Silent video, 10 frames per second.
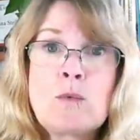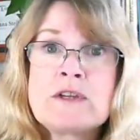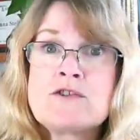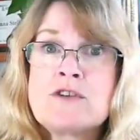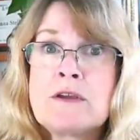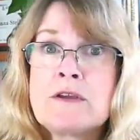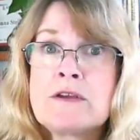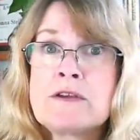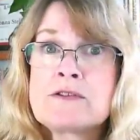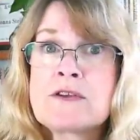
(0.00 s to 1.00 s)
which
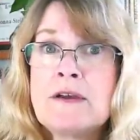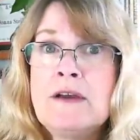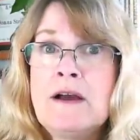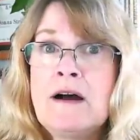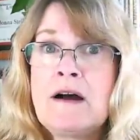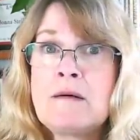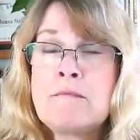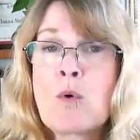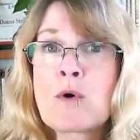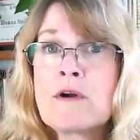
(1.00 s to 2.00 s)
is uh,
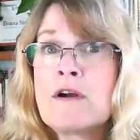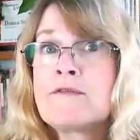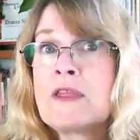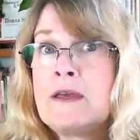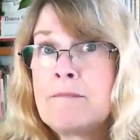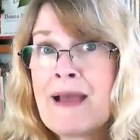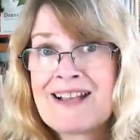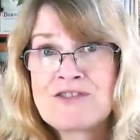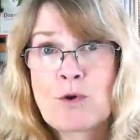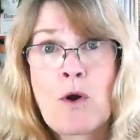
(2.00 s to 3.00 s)
more of the
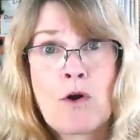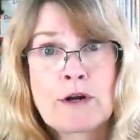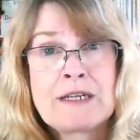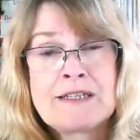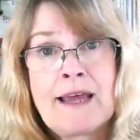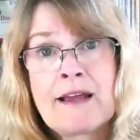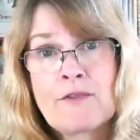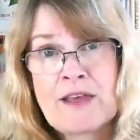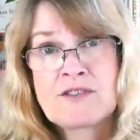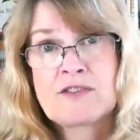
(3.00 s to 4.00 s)
master
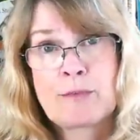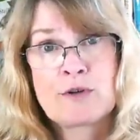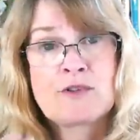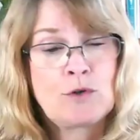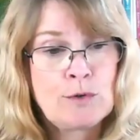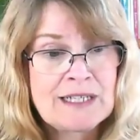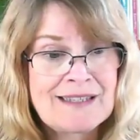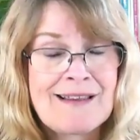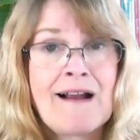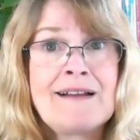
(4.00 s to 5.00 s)
architect. That's the person who
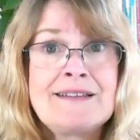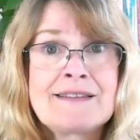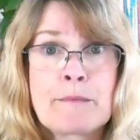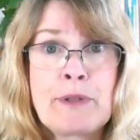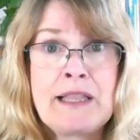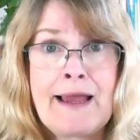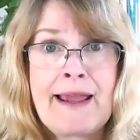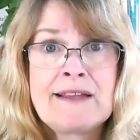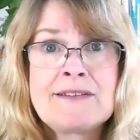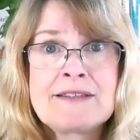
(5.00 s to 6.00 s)
designs the
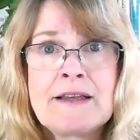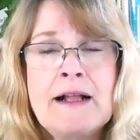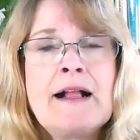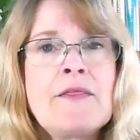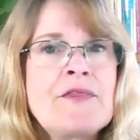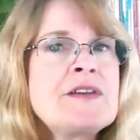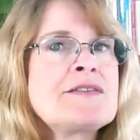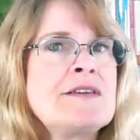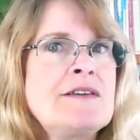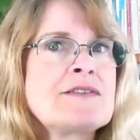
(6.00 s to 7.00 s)
plans.
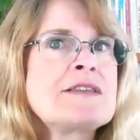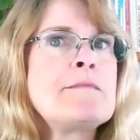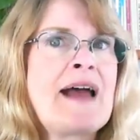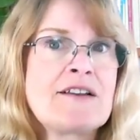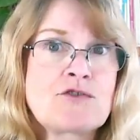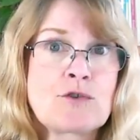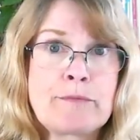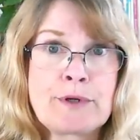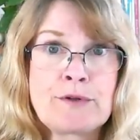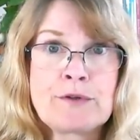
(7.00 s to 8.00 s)
This is the master
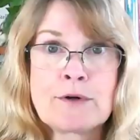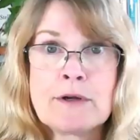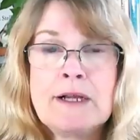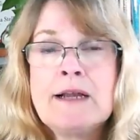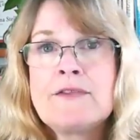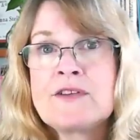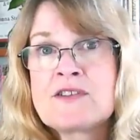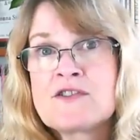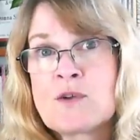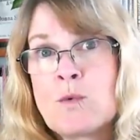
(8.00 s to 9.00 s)
builder.
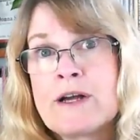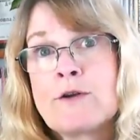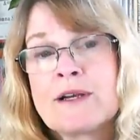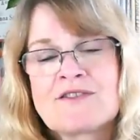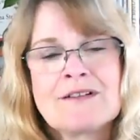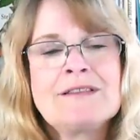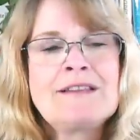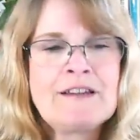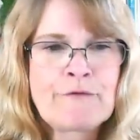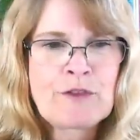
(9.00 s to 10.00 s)
This is the one who has to
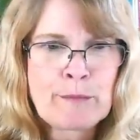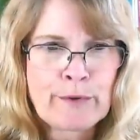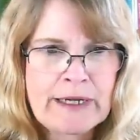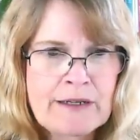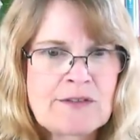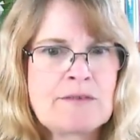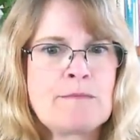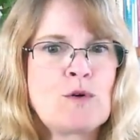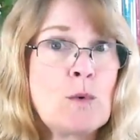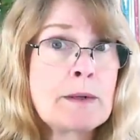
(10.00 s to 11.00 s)
lift the bricks and
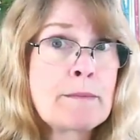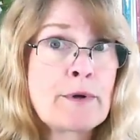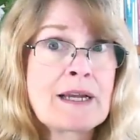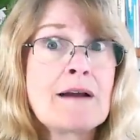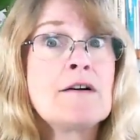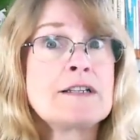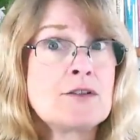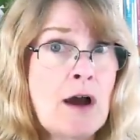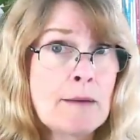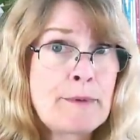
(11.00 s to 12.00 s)
put one brick on
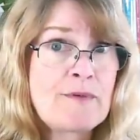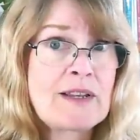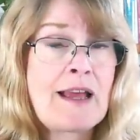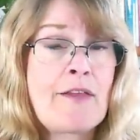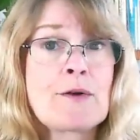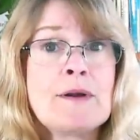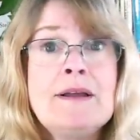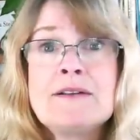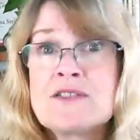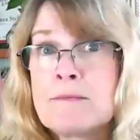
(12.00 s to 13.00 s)
top of another
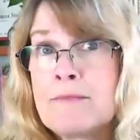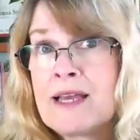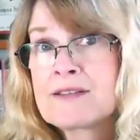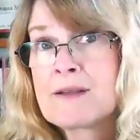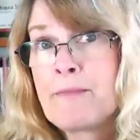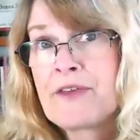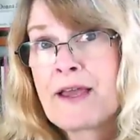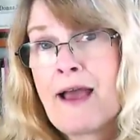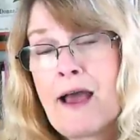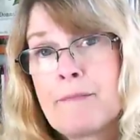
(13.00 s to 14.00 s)
to make something
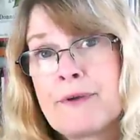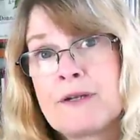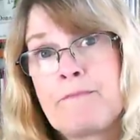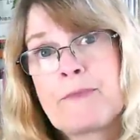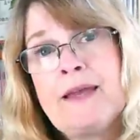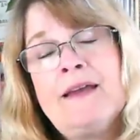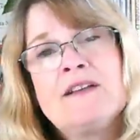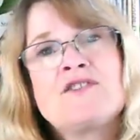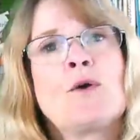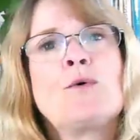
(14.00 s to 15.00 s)
happen.
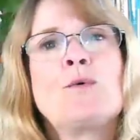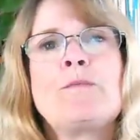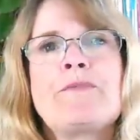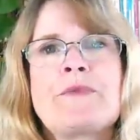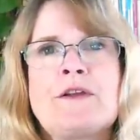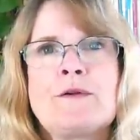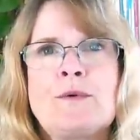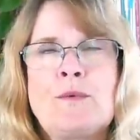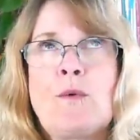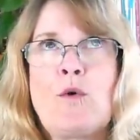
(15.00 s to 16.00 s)
So, you
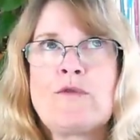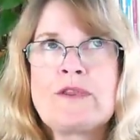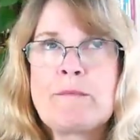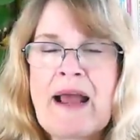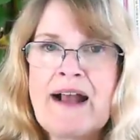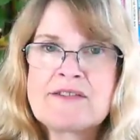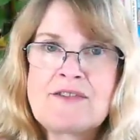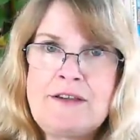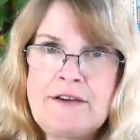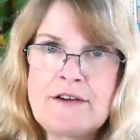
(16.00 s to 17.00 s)
know, over the
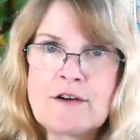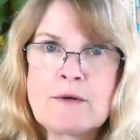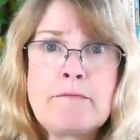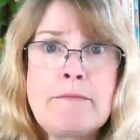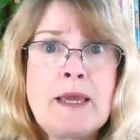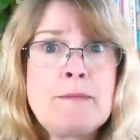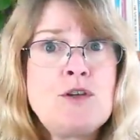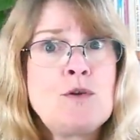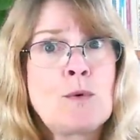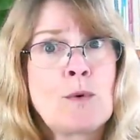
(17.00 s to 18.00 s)
past year, maybe
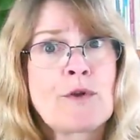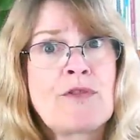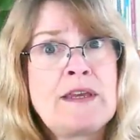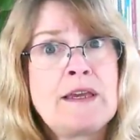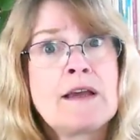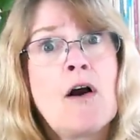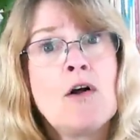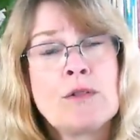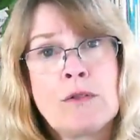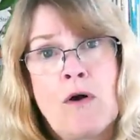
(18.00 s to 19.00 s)
you were thinking
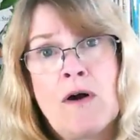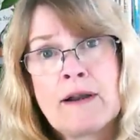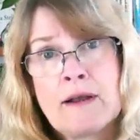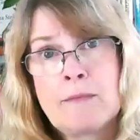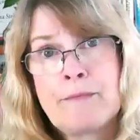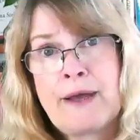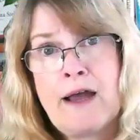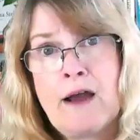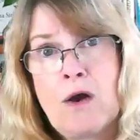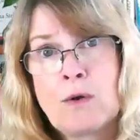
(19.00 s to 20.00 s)
a lot
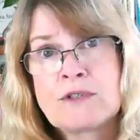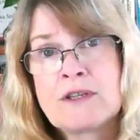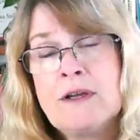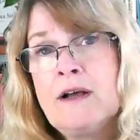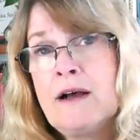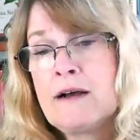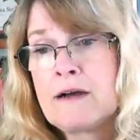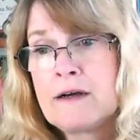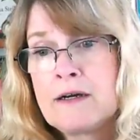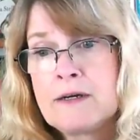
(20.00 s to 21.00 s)
about.
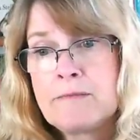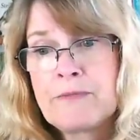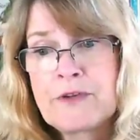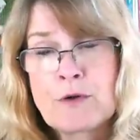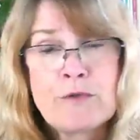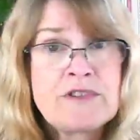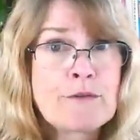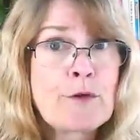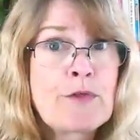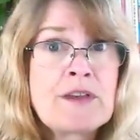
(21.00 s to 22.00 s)
Um, you know,
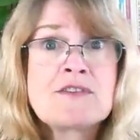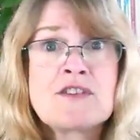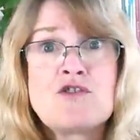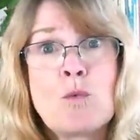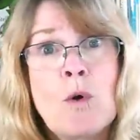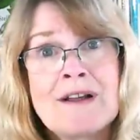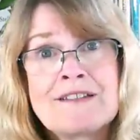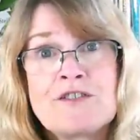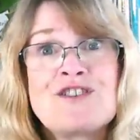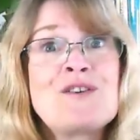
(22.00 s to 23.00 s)
different things that you want
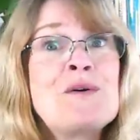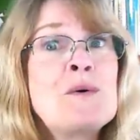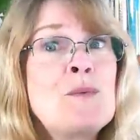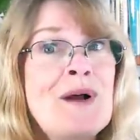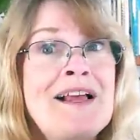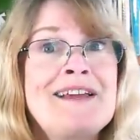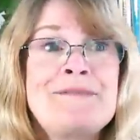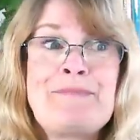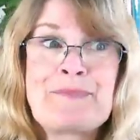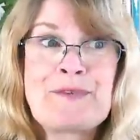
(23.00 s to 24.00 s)
to do
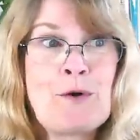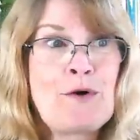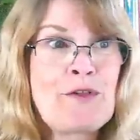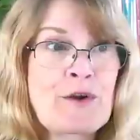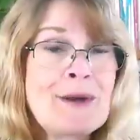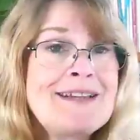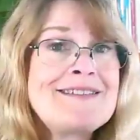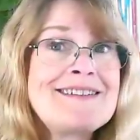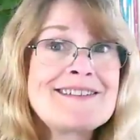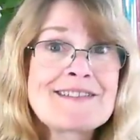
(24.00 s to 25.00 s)
when all the
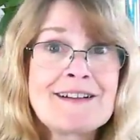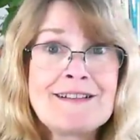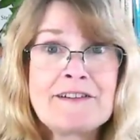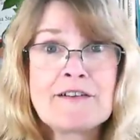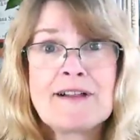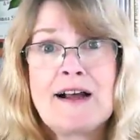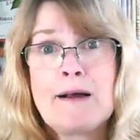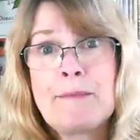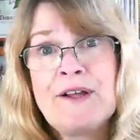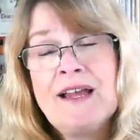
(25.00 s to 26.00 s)
craziness cleared up,